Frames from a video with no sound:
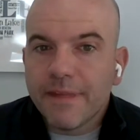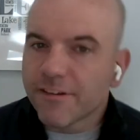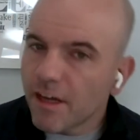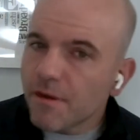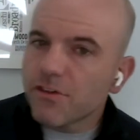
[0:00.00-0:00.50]
Now,
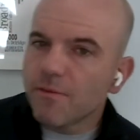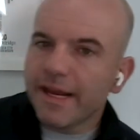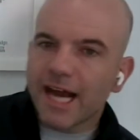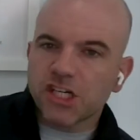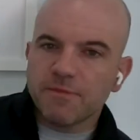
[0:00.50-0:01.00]
some of you
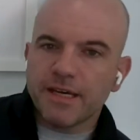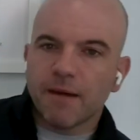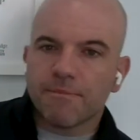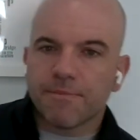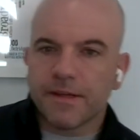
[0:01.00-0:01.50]
might actually be
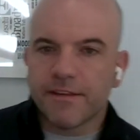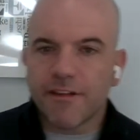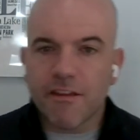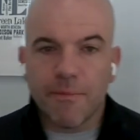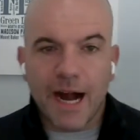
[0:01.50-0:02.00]
up in this
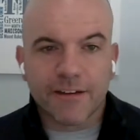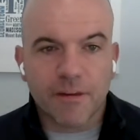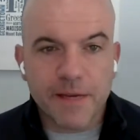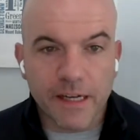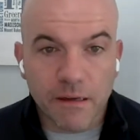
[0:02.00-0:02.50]
other box
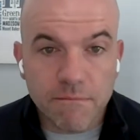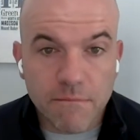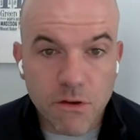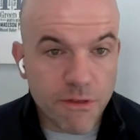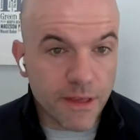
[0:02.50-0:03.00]
up here.
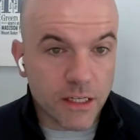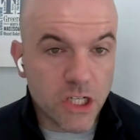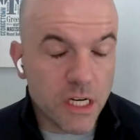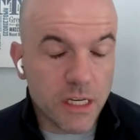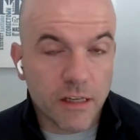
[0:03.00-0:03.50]
You think
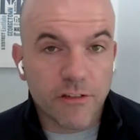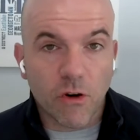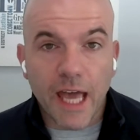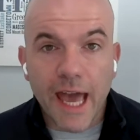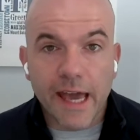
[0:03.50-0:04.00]
cheating is
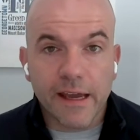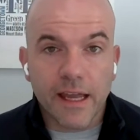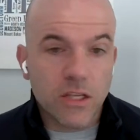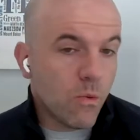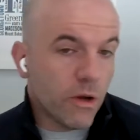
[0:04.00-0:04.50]
okay,
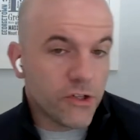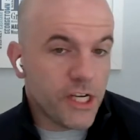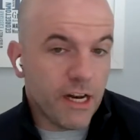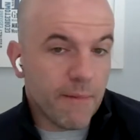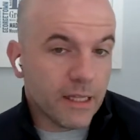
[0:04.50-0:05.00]
and you will
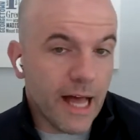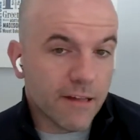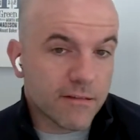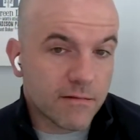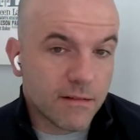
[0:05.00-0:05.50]
cheat in my
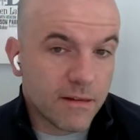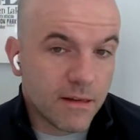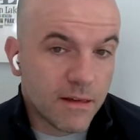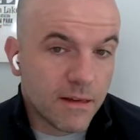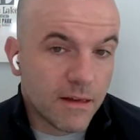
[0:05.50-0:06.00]
class.
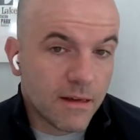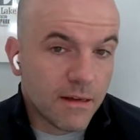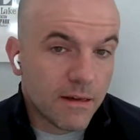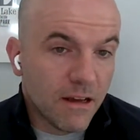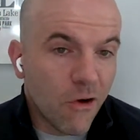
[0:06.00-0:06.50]

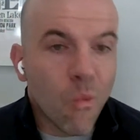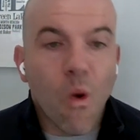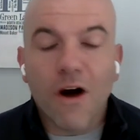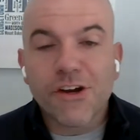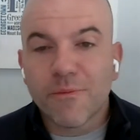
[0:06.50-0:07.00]

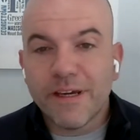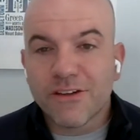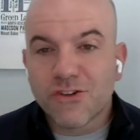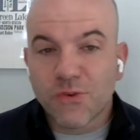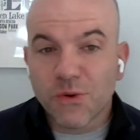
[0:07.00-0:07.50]
While you're
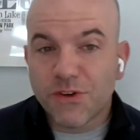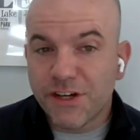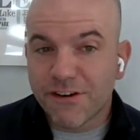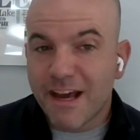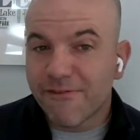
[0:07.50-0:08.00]
being true
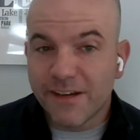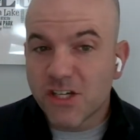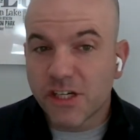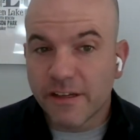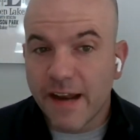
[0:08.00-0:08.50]
to your
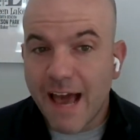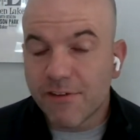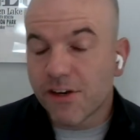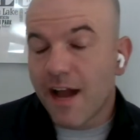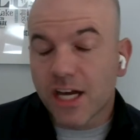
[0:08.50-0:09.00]
definition,
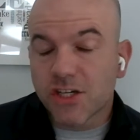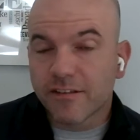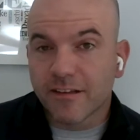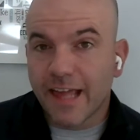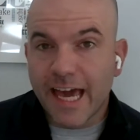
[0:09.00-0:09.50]
having your
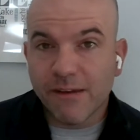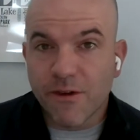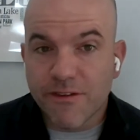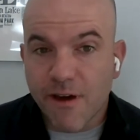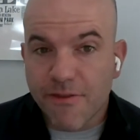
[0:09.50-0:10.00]
actions align
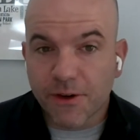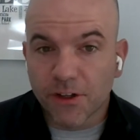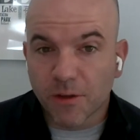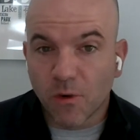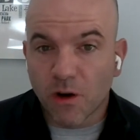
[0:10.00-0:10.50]
with your
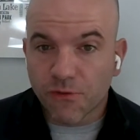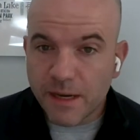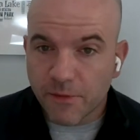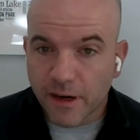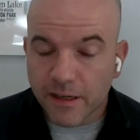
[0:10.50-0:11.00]
ethical or moral
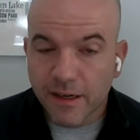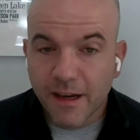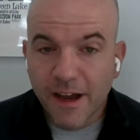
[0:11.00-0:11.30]
framework,